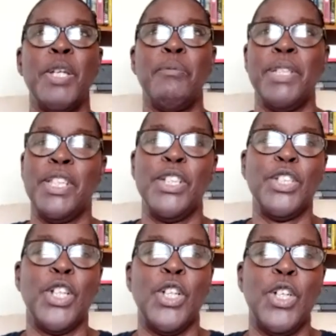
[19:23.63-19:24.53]
but there's
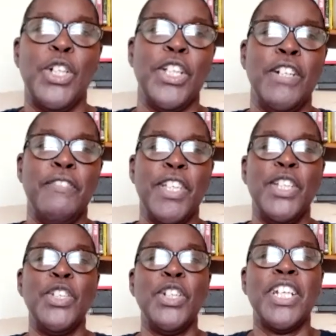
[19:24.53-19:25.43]
a lot of
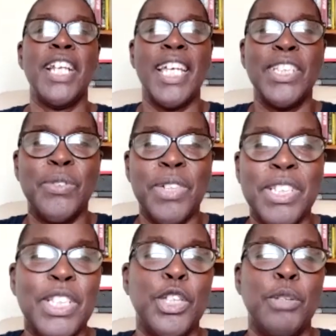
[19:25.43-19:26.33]
internalized
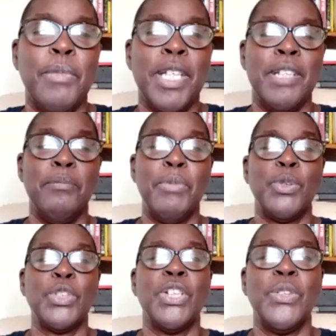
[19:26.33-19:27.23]
racism in
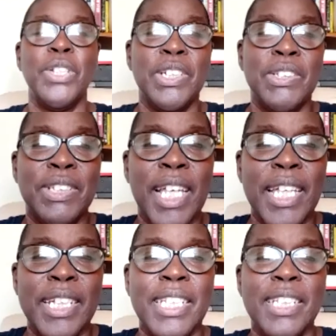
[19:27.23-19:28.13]
post-colonial
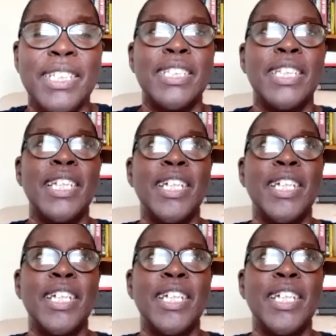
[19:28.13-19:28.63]
societies,